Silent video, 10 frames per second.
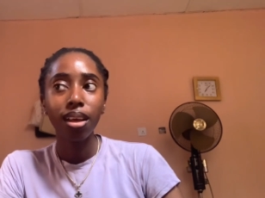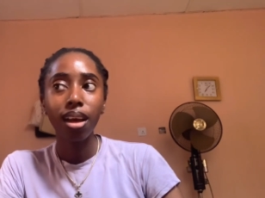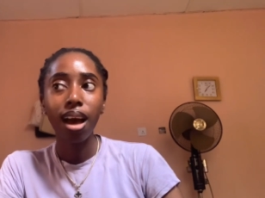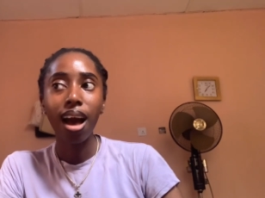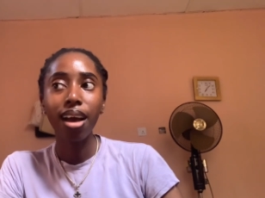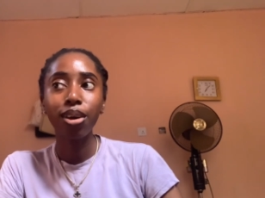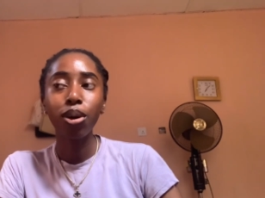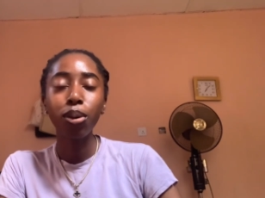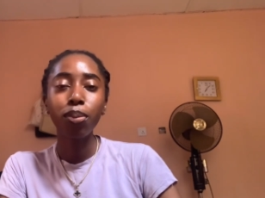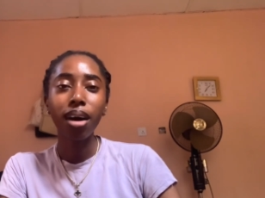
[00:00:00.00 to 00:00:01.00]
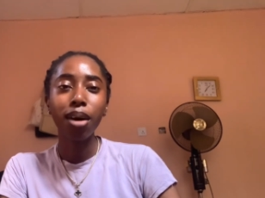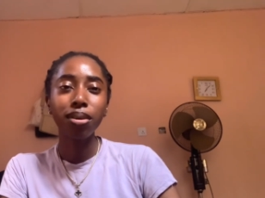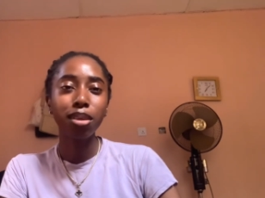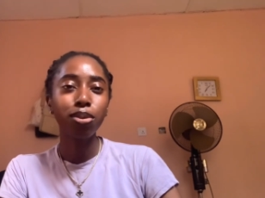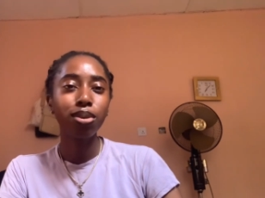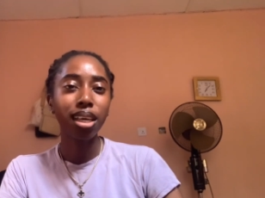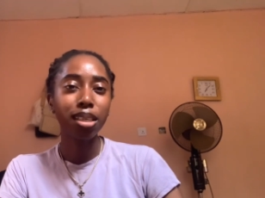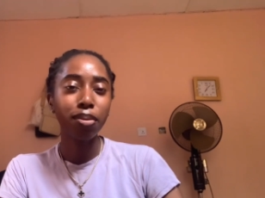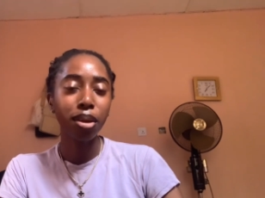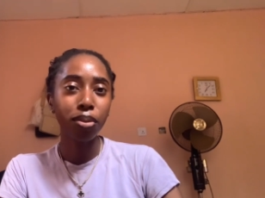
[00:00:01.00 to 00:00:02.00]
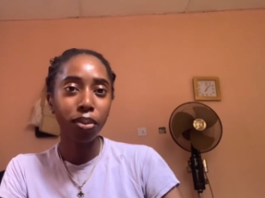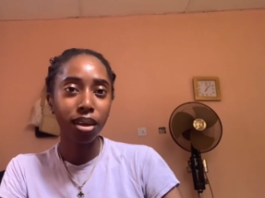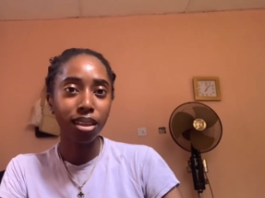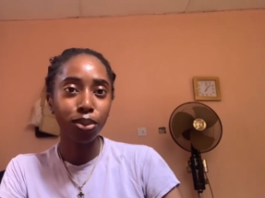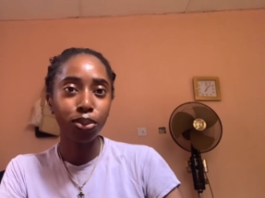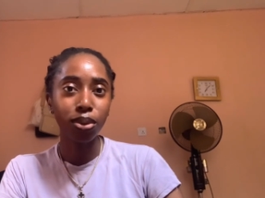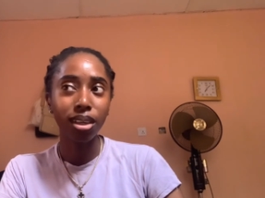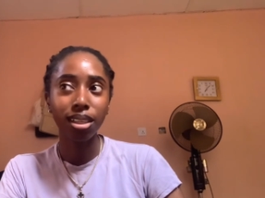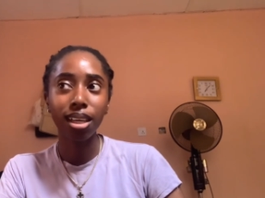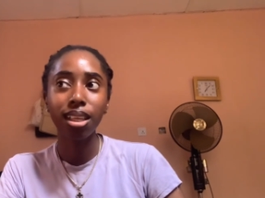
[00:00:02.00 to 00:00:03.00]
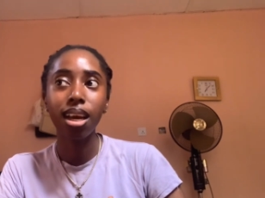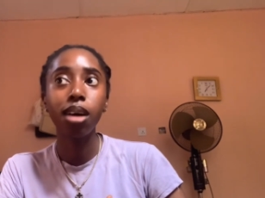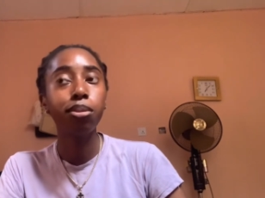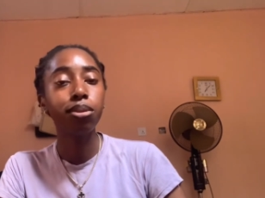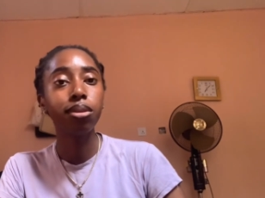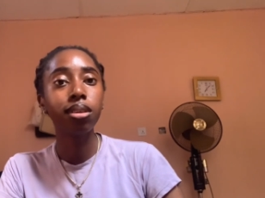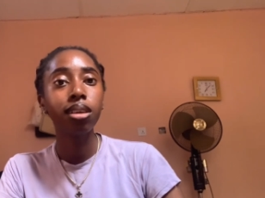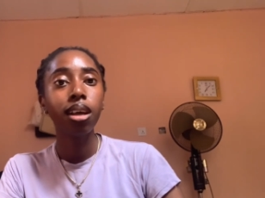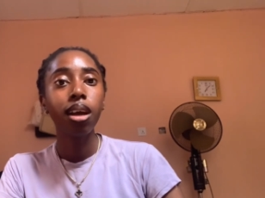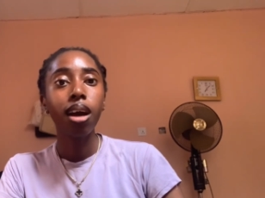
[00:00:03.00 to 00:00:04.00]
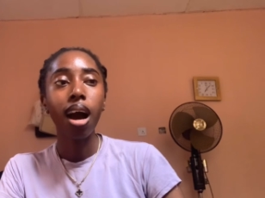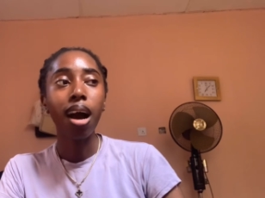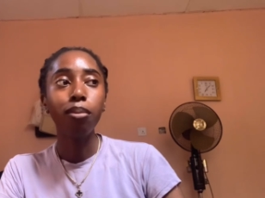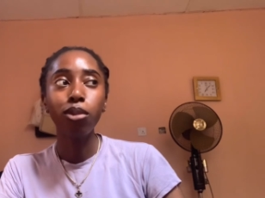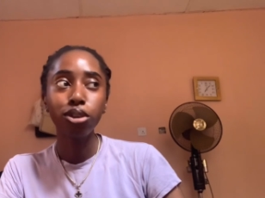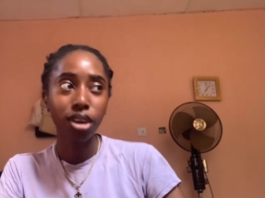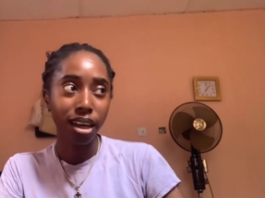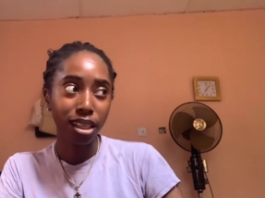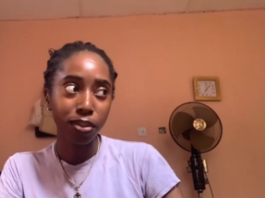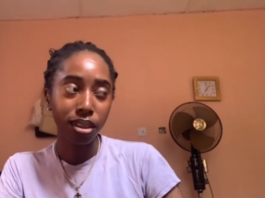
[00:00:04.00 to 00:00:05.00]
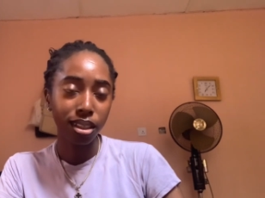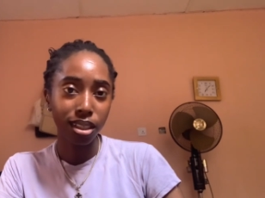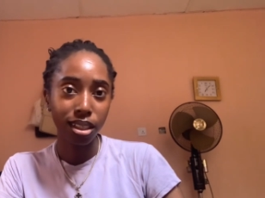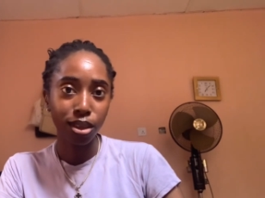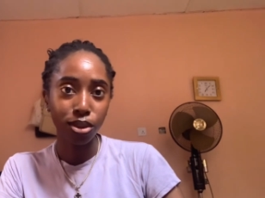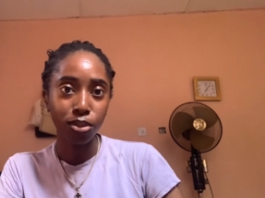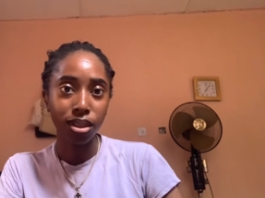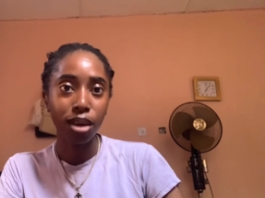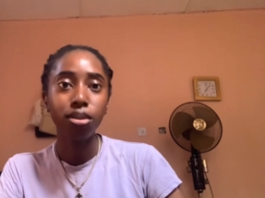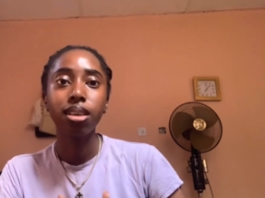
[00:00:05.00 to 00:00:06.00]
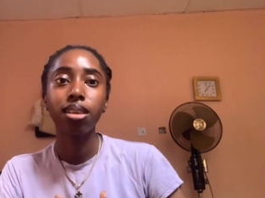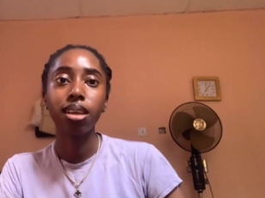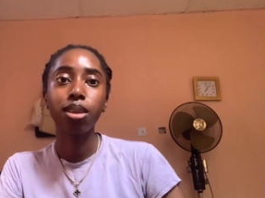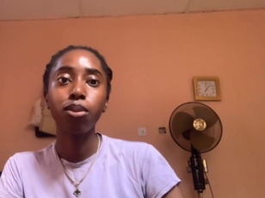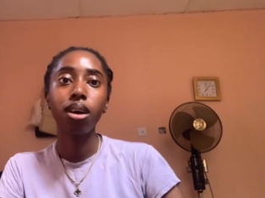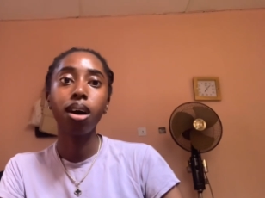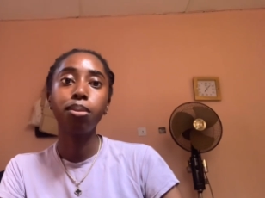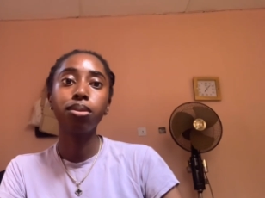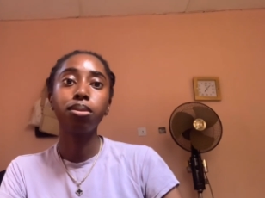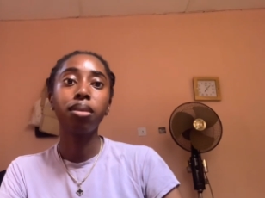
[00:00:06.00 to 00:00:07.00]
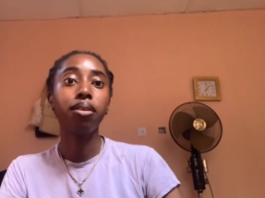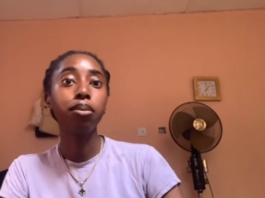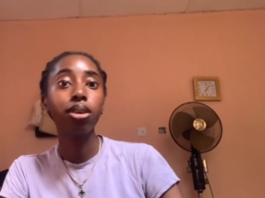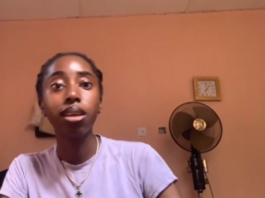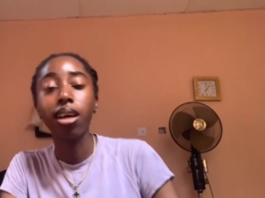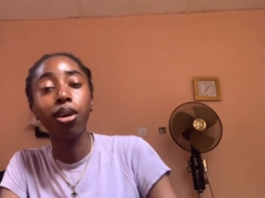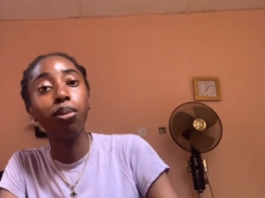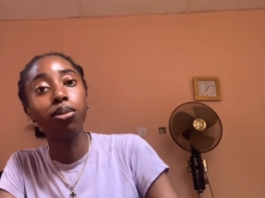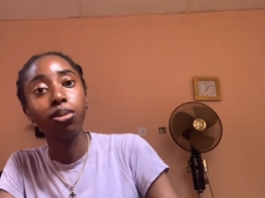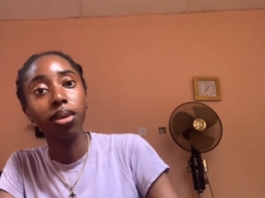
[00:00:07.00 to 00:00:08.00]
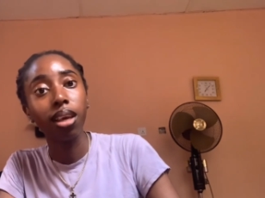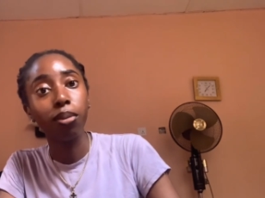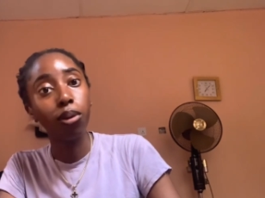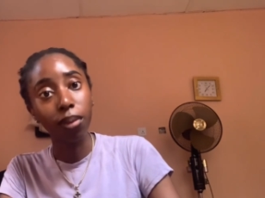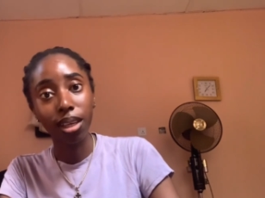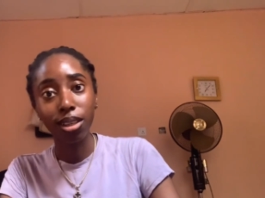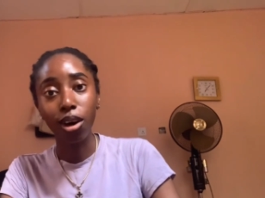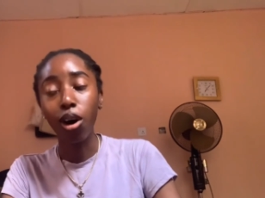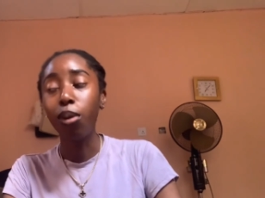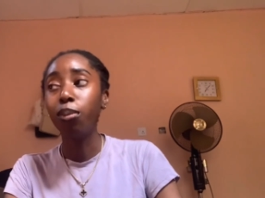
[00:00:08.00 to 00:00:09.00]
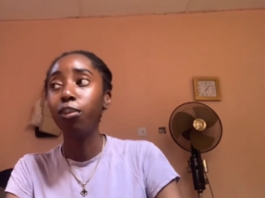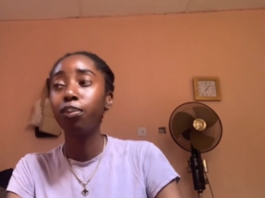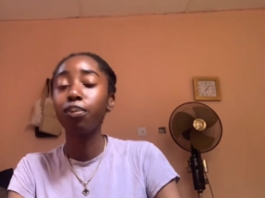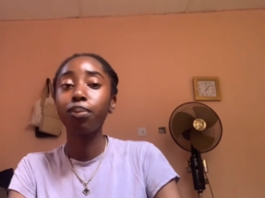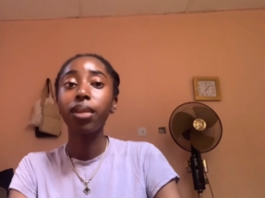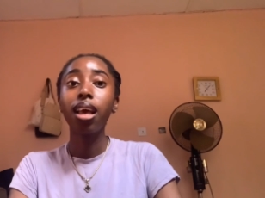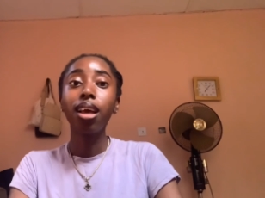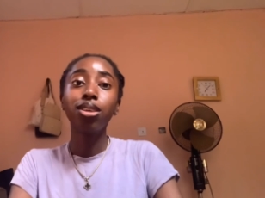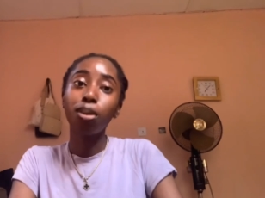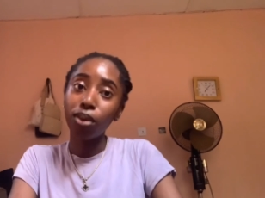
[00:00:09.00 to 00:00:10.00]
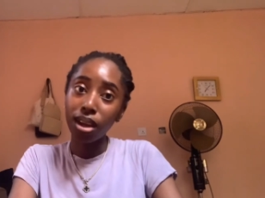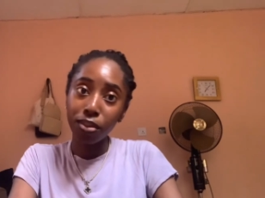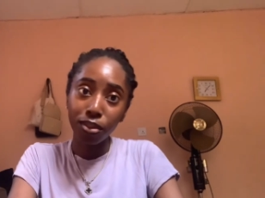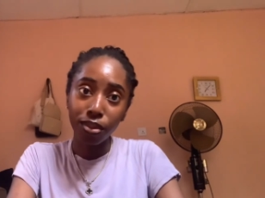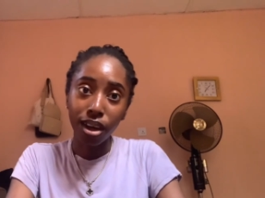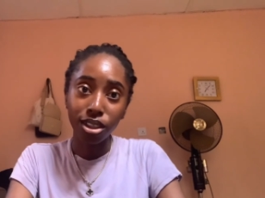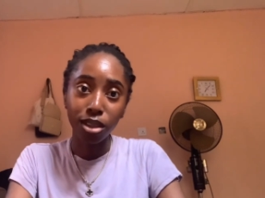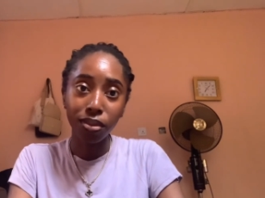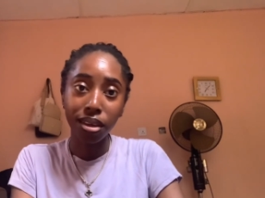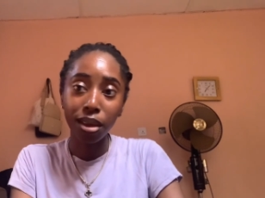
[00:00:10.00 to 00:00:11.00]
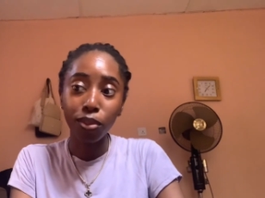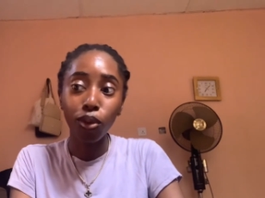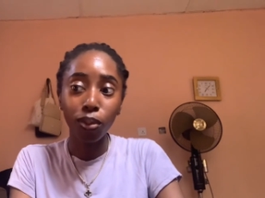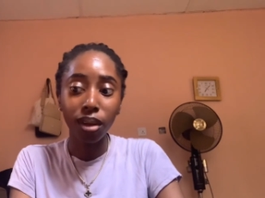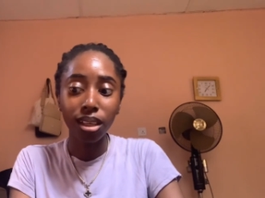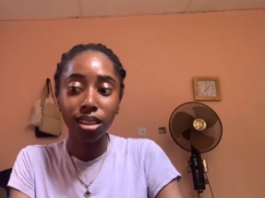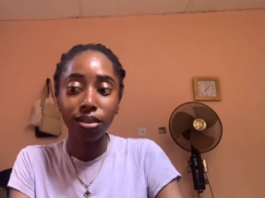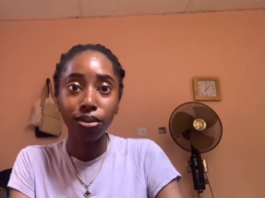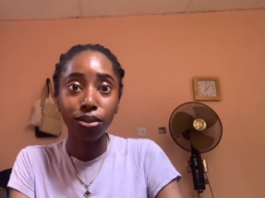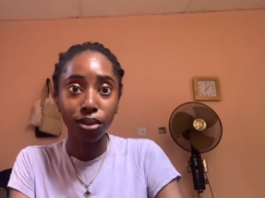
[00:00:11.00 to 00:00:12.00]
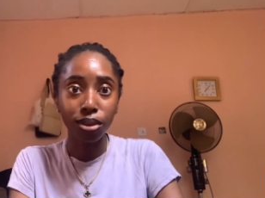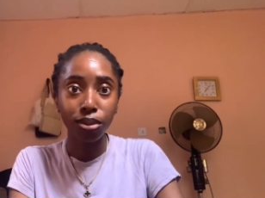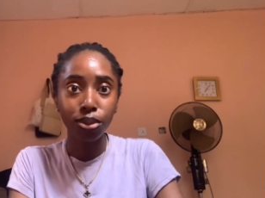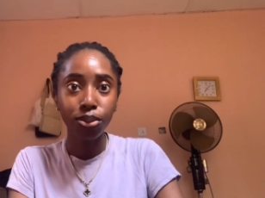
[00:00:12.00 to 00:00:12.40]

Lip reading: I hope I was able to explain properly what exactly happened. I'm not sure I explained the details, but that was exactly what happened. My family and I almost became homeless. Some other people actually became homeless for real.